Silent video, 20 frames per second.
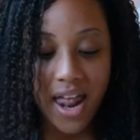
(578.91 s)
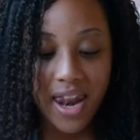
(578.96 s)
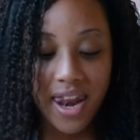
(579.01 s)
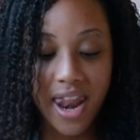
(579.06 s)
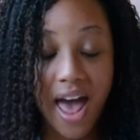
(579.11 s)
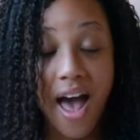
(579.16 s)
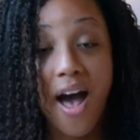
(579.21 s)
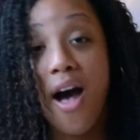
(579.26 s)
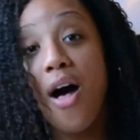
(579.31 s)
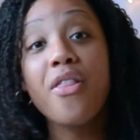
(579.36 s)

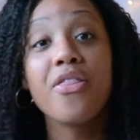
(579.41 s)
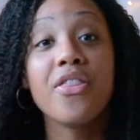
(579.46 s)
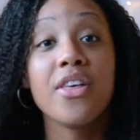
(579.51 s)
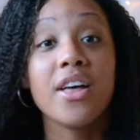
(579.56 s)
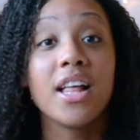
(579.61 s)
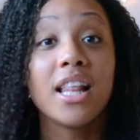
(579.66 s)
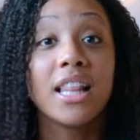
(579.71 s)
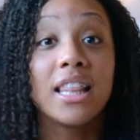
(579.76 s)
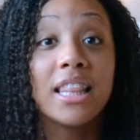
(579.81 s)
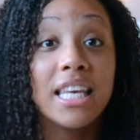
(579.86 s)
Now
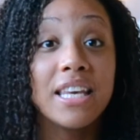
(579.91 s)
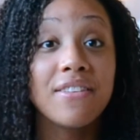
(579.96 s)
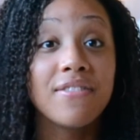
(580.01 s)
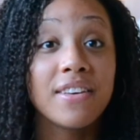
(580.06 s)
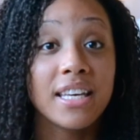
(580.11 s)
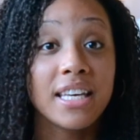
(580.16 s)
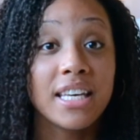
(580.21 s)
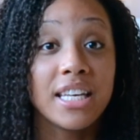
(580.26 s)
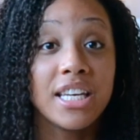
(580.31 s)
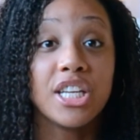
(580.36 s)
the
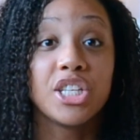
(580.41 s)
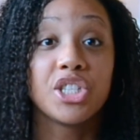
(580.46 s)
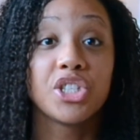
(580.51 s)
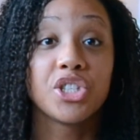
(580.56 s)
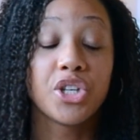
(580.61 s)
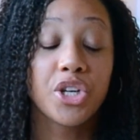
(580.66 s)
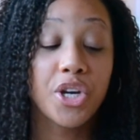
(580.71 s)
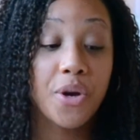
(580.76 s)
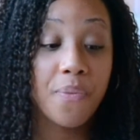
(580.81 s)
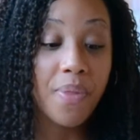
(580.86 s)
leave-in
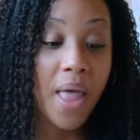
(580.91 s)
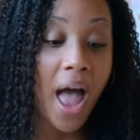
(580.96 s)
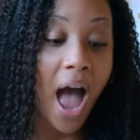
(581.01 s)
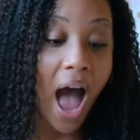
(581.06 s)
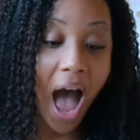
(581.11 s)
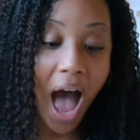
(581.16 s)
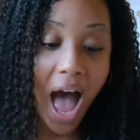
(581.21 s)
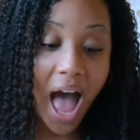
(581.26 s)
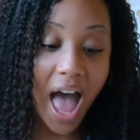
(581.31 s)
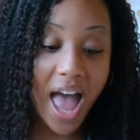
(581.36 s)
conditioner.
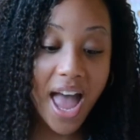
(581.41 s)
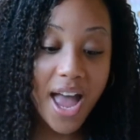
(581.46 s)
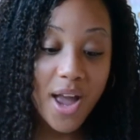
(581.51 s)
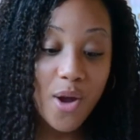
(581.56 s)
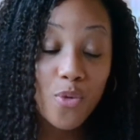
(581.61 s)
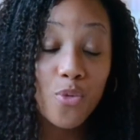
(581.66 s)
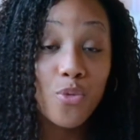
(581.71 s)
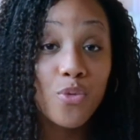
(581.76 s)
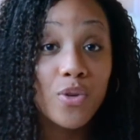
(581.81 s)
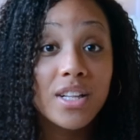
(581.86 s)
I
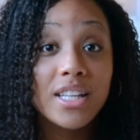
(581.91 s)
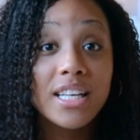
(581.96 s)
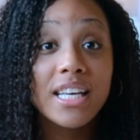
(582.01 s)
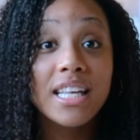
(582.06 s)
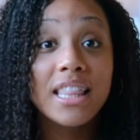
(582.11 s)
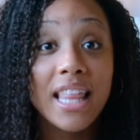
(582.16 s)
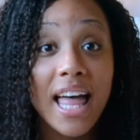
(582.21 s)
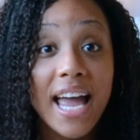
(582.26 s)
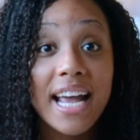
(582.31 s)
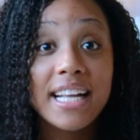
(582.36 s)
really
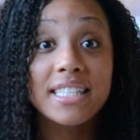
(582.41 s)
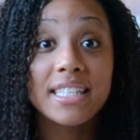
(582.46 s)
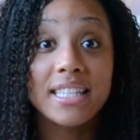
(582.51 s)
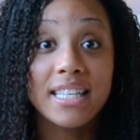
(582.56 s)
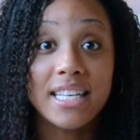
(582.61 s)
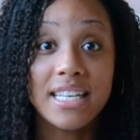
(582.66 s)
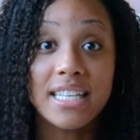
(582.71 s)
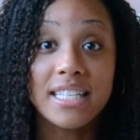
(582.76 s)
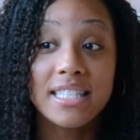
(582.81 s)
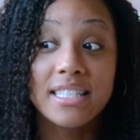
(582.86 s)
liked
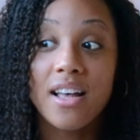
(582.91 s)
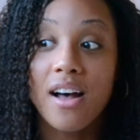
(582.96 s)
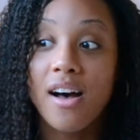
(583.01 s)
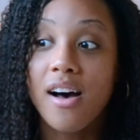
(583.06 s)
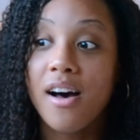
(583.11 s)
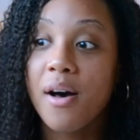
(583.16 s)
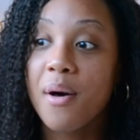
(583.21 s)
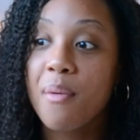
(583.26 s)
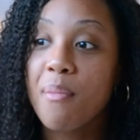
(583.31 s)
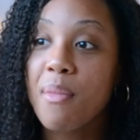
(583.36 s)
this.
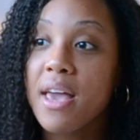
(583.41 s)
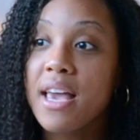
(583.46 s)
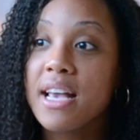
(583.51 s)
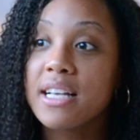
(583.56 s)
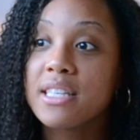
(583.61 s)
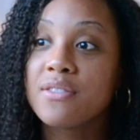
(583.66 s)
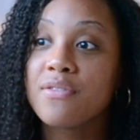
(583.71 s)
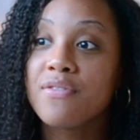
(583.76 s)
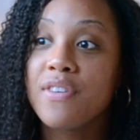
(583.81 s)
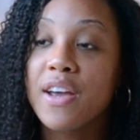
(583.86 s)
Um,
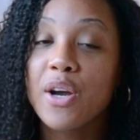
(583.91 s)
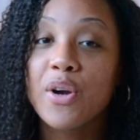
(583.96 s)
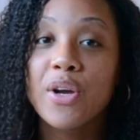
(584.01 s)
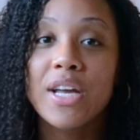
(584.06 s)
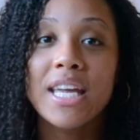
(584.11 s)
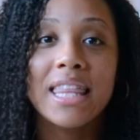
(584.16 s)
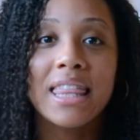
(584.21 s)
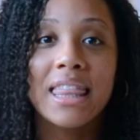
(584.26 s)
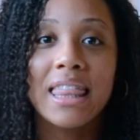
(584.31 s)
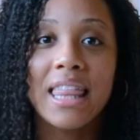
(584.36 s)
it's
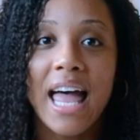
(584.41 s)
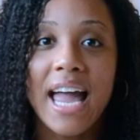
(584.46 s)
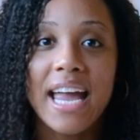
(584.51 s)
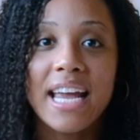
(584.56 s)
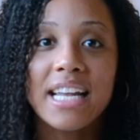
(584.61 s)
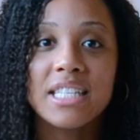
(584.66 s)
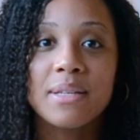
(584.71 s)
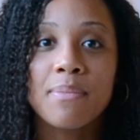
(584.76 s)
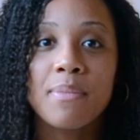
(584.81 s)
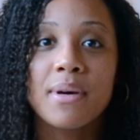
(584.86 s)
very
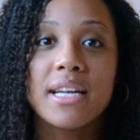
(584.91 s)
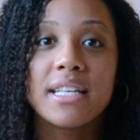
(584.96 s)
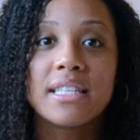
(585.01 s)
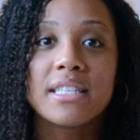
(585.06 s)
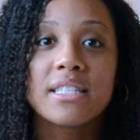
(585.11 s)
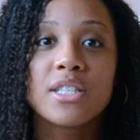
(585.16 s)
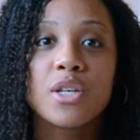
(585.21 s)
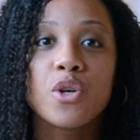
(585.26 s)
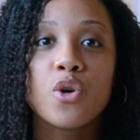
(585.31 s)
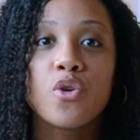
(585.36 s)
light, but it
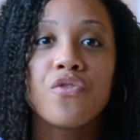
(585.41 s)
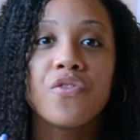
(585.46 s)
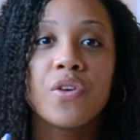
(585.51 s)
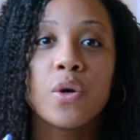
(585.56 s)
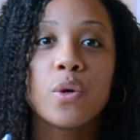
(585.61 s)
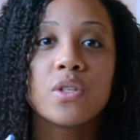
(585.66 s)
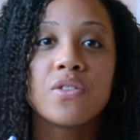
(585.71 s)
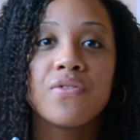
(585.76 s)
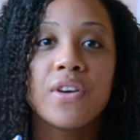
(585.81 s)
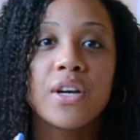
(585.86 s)
still
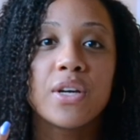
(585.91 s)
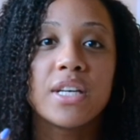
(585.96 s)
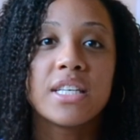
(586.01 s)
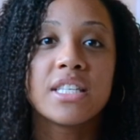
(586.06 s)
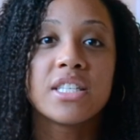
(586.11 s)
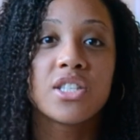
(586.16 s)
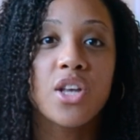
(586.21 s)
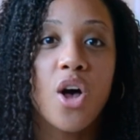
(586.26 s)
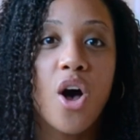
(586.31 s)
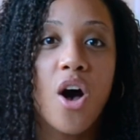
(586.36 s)
feels very
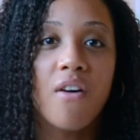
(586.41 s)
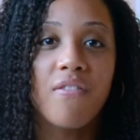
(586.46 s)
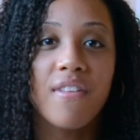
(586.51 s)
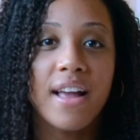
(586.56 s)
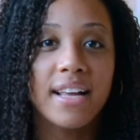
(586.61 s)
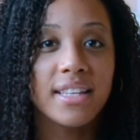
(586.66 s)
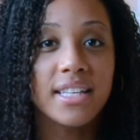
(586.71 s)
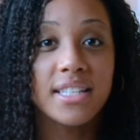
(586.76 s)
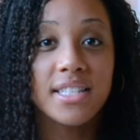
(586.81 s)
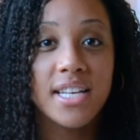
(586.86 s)
soft.
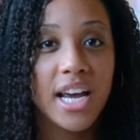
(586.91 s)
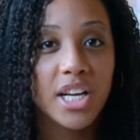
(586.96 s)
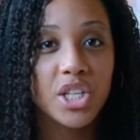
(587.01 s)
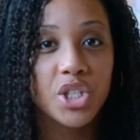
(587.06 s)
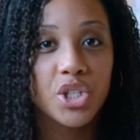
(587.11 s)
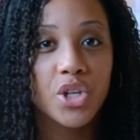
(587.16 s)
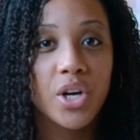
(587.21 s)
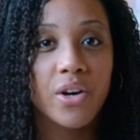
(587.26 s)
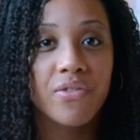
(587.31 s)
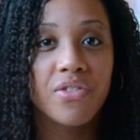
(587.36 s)
Like the
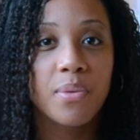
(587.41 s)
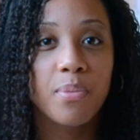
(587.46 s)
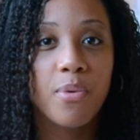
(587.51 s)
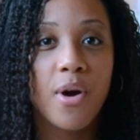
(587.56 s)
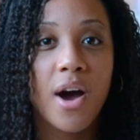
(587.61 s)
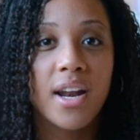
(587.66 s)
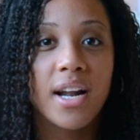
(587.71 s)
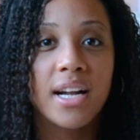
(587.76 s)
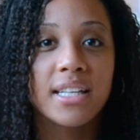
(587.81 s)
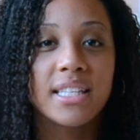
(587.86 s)
texture of the
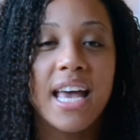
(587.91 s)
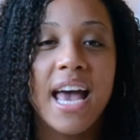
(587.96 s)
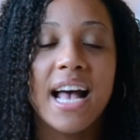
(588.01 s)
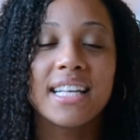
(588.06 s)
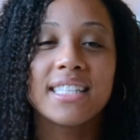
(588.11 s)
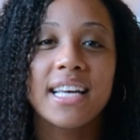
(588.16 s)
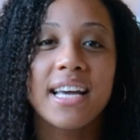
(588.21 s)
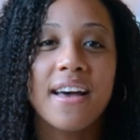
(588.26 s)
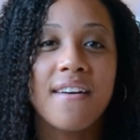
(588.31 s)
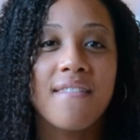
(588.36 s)
product, it
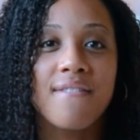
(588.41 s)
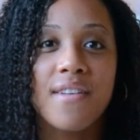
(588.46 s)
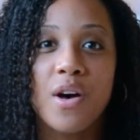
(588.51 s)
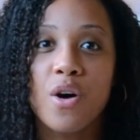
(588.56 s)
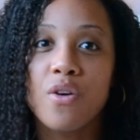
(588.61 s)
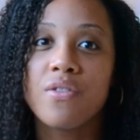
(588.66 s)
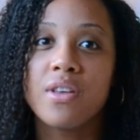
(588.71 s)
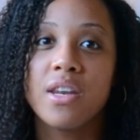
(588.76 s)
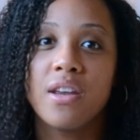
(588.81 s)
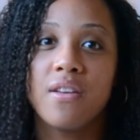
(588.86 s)
has like a
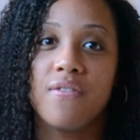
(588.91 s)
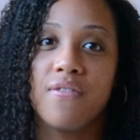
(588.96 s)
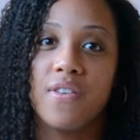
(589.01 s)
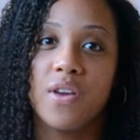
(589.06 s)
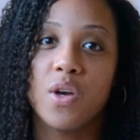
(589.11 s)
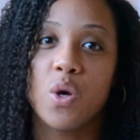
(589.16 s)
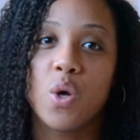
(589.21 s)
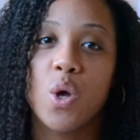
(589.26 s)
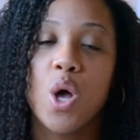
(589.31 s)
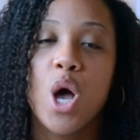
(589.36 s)
velvety
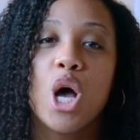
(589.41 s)
feel.